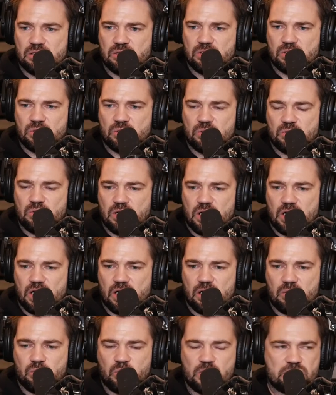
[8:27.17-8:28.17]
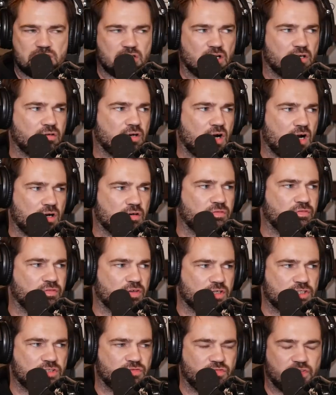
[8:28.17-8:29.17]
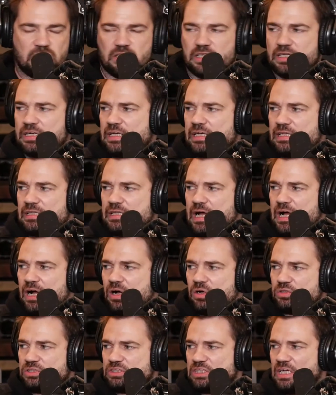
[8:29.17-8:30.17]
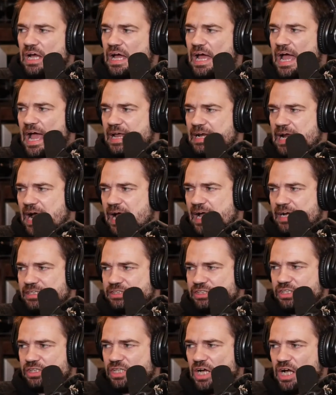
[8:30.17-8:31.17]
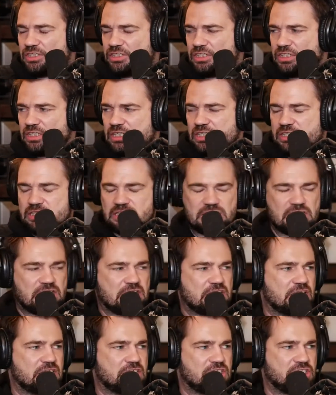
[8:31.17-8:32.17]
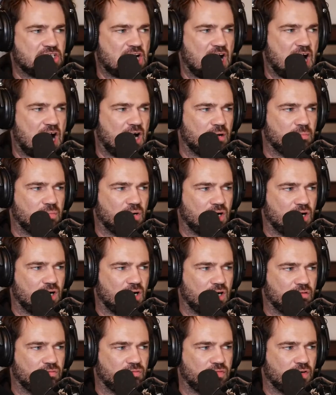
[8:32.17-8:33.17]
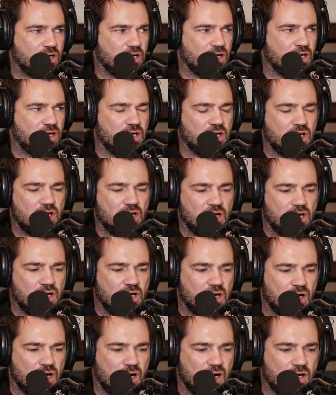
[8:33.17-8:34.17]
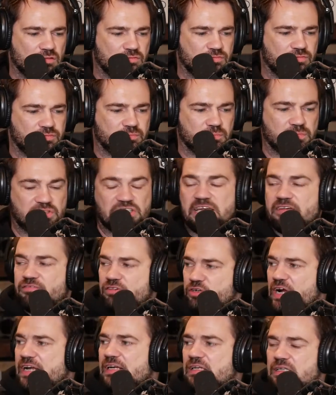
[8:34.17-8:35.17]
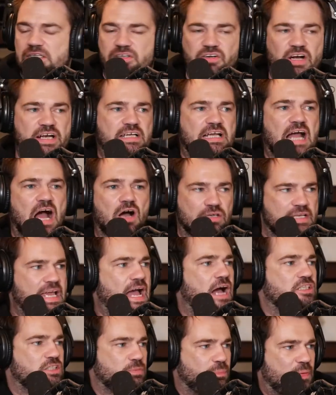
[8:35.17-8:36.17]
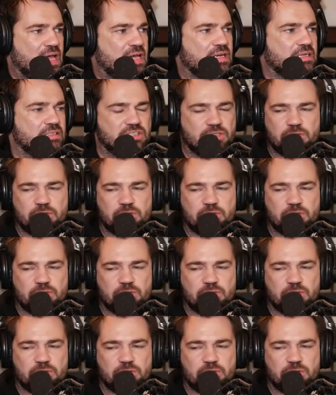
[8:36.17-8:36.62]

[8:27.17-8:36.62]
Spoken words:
who was our first villain in the house, and I actually thought she did a decent job of she gave a great account. Yeah, spin. She